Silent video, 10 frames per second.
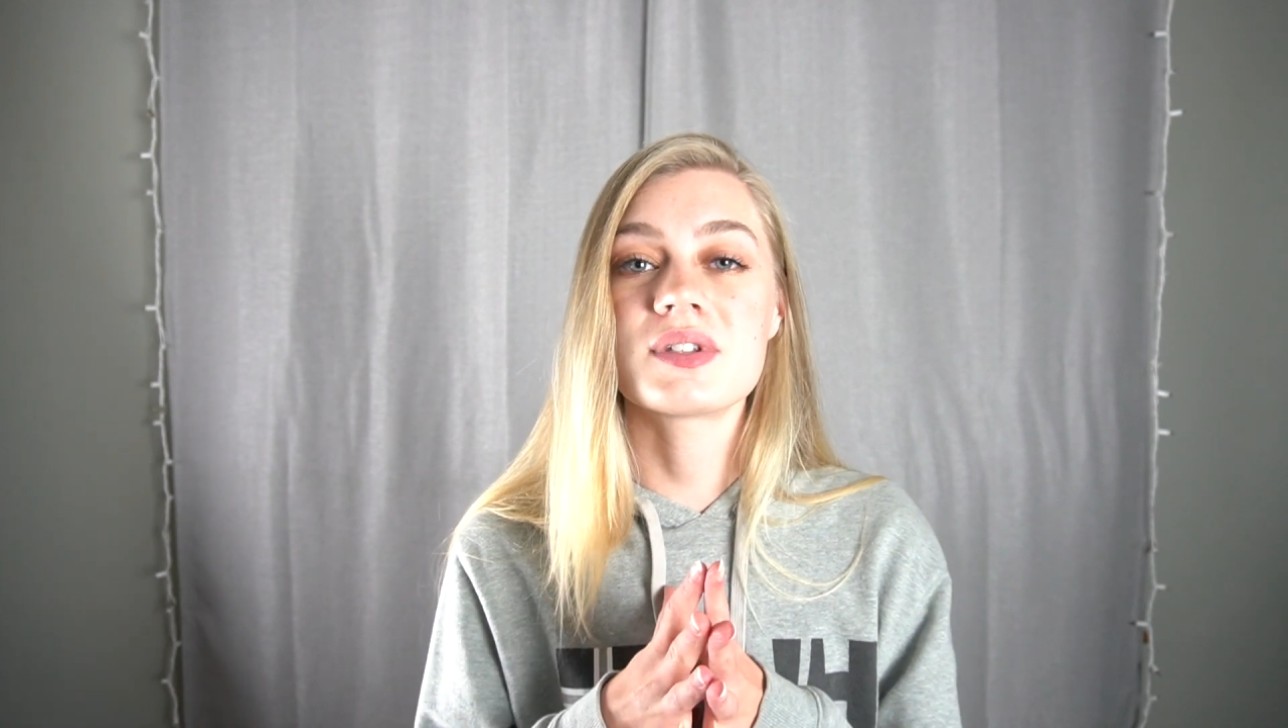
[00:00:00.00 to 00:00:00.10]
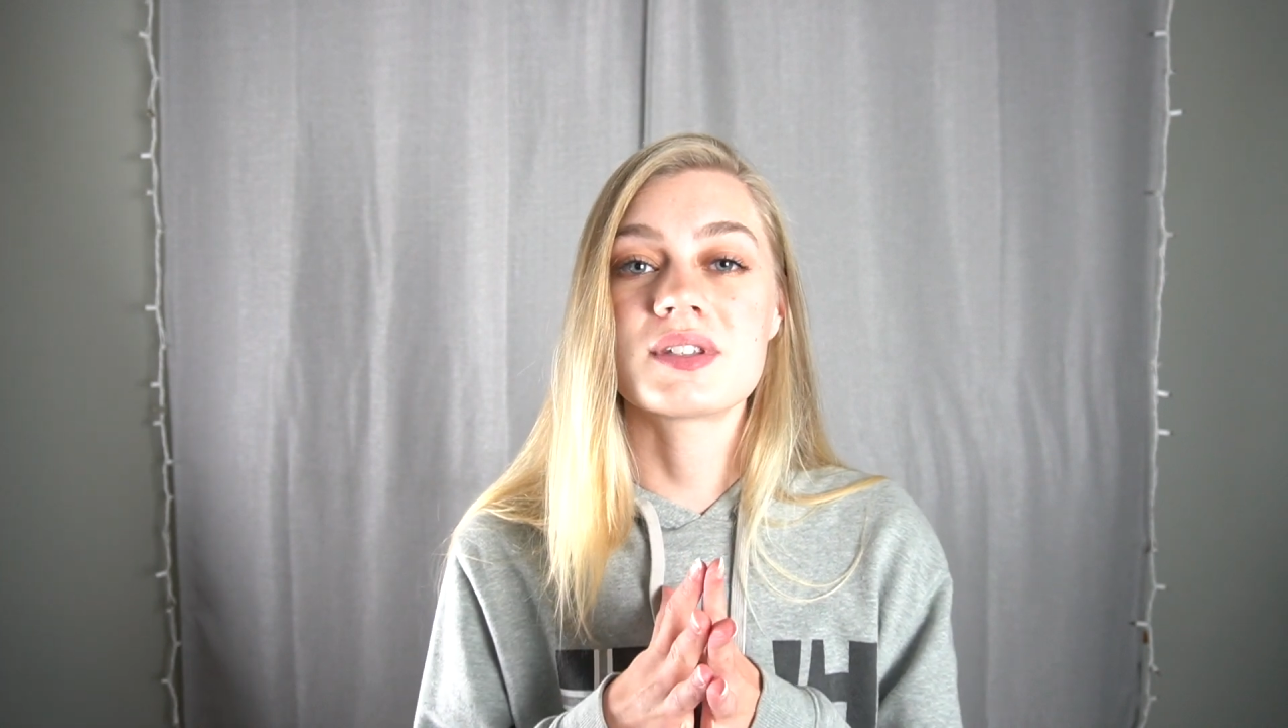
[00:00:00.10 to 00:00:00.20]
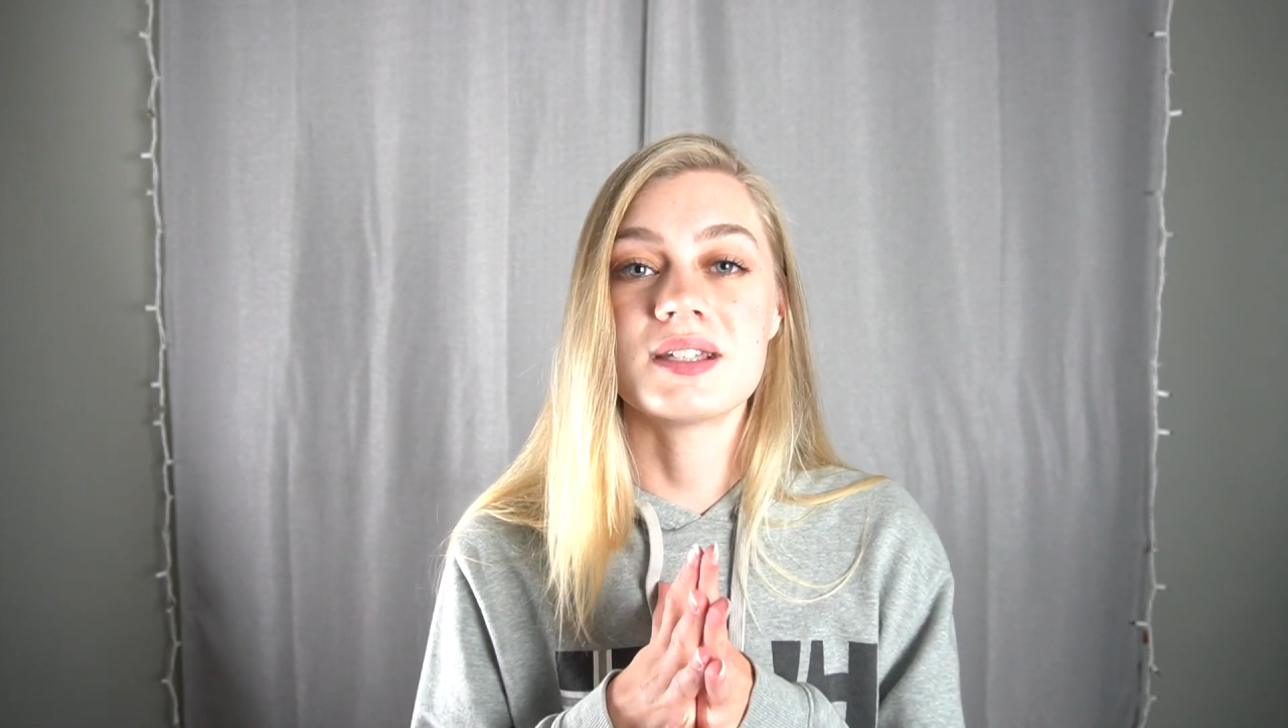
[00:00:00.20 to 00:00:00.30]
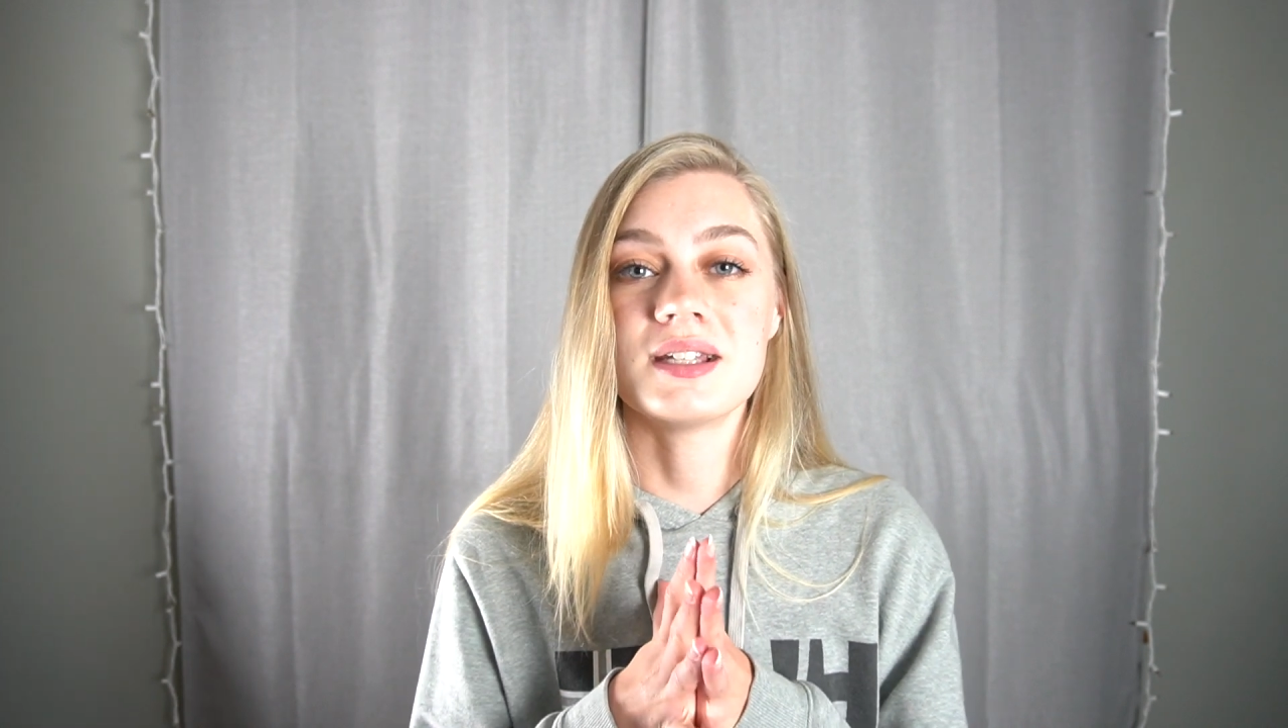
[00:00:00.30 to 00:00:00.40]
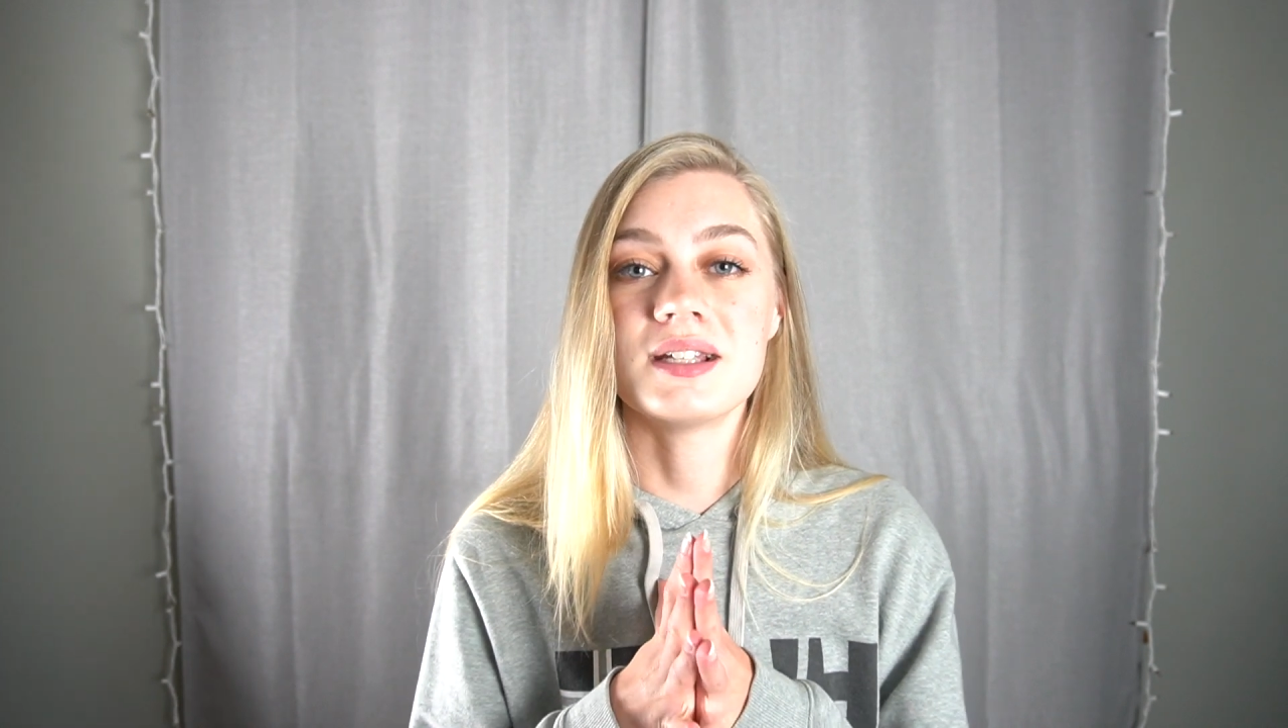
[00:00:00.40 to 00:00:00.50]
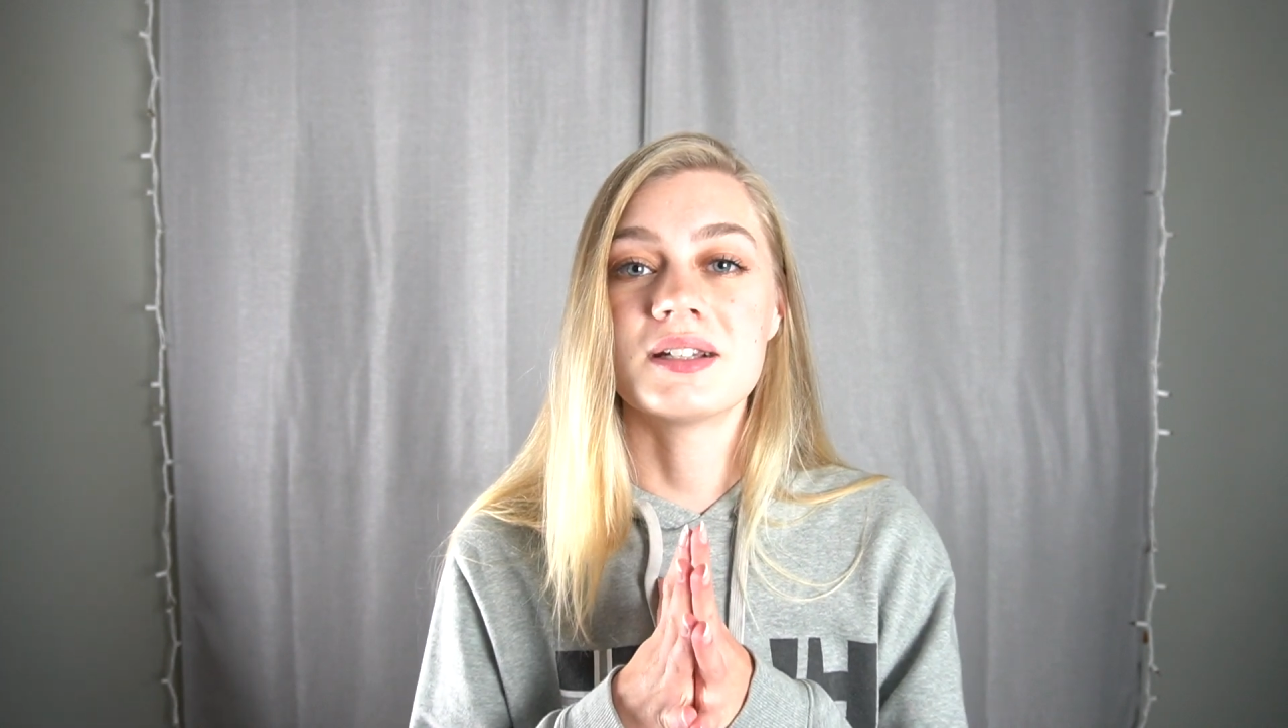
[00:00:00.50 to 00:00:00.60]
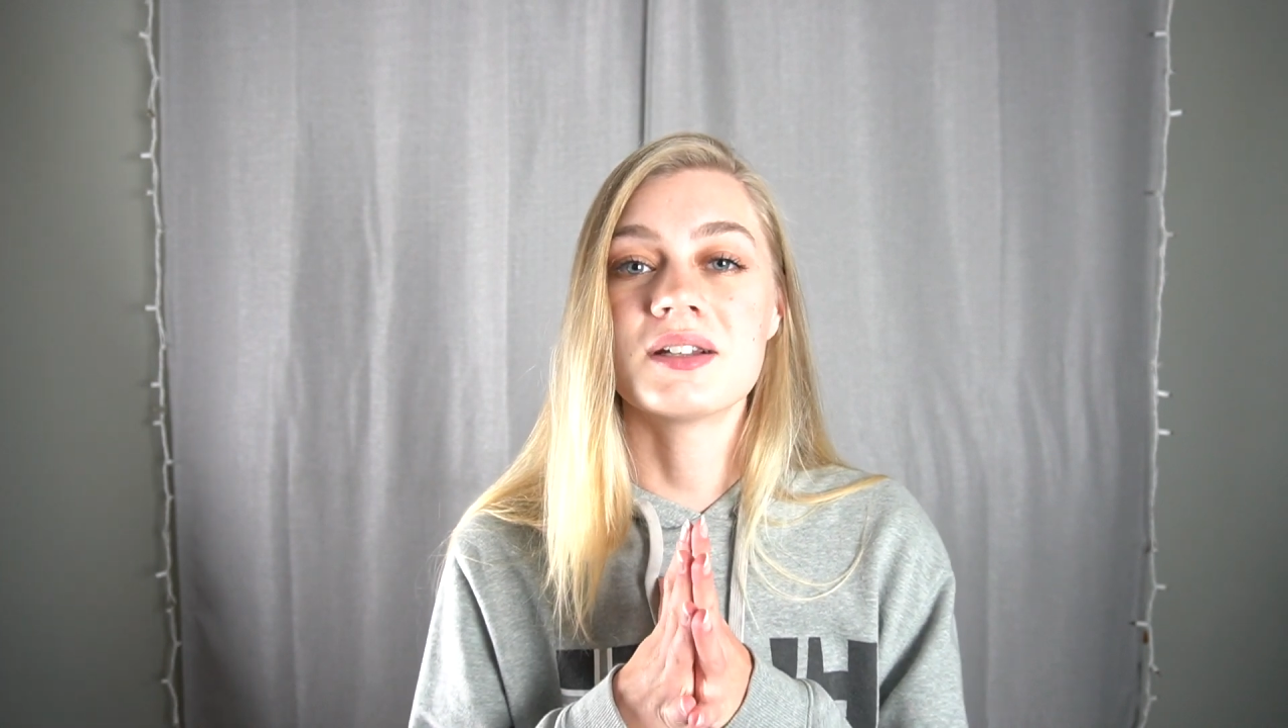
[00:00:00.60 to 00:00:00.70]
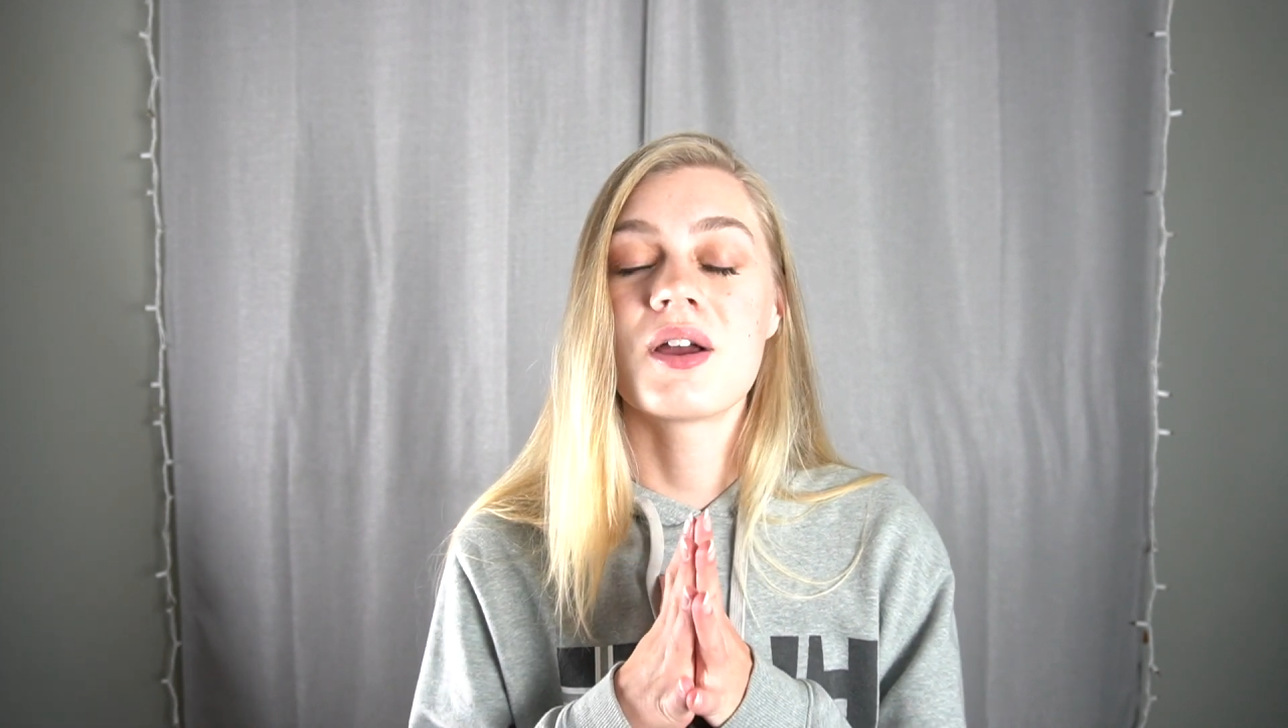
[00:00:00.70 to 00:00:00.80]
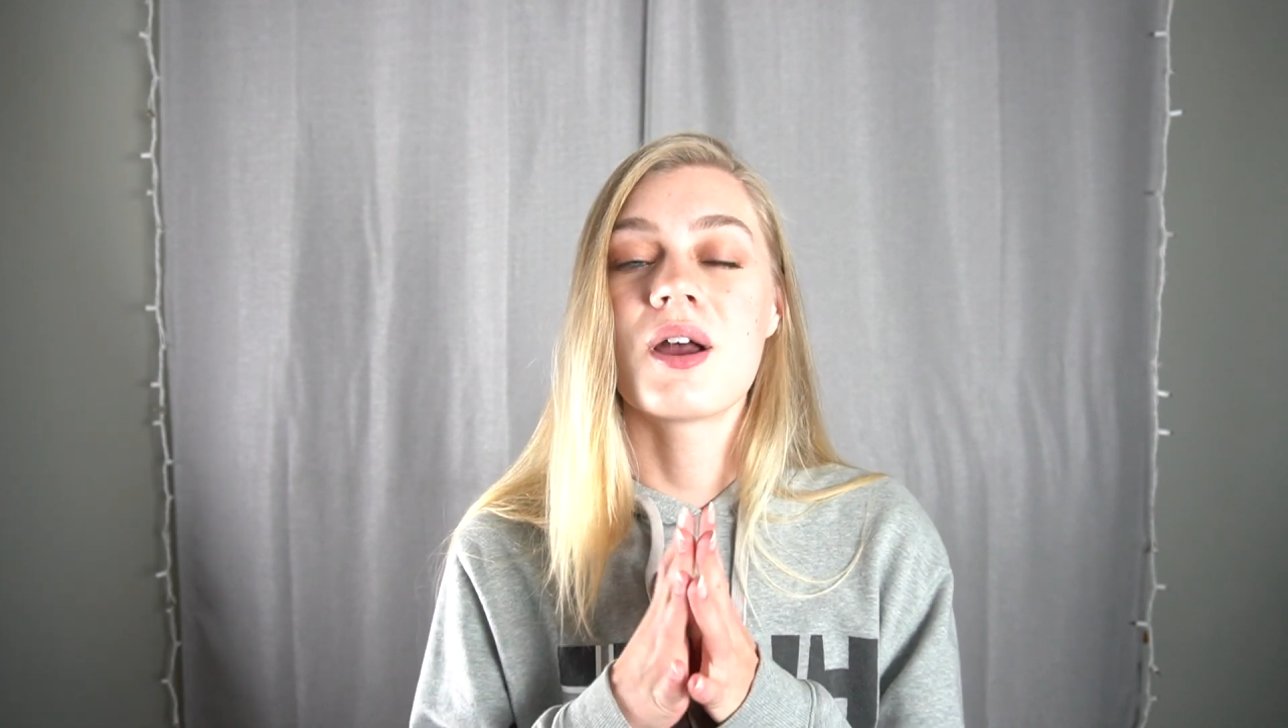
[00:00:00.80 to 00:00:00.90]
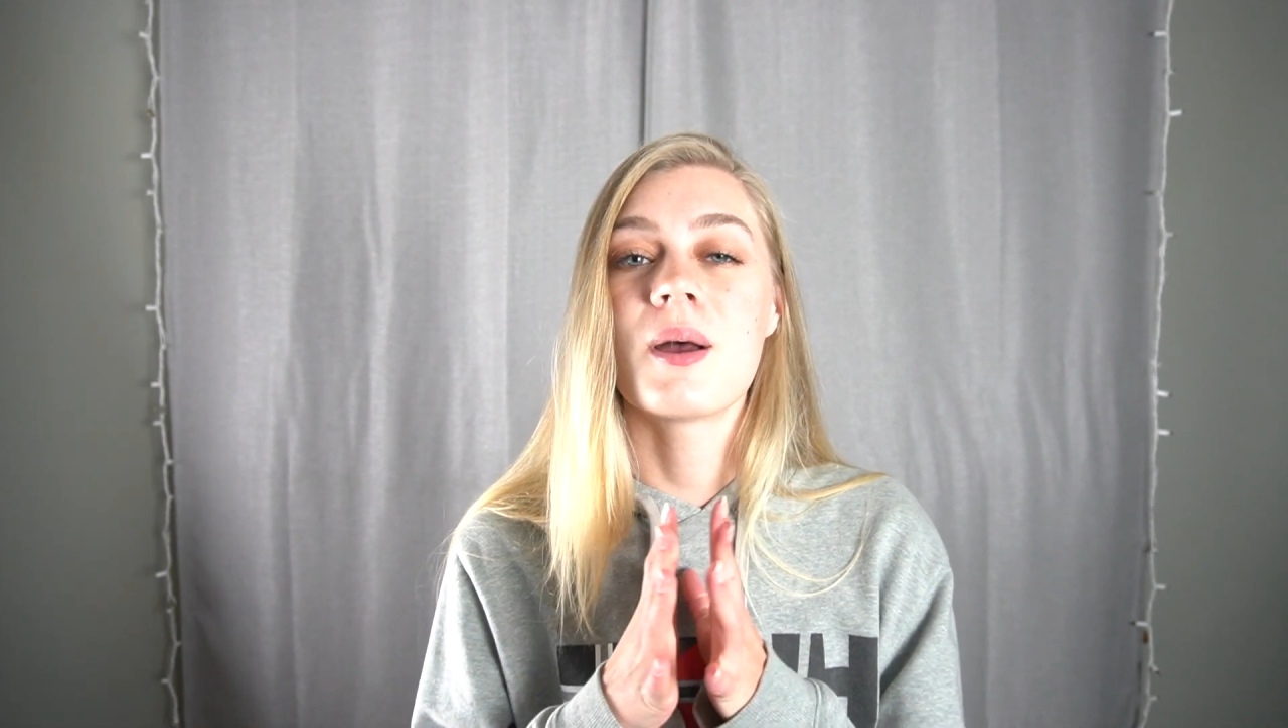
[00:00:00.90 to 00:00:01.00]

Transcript: seen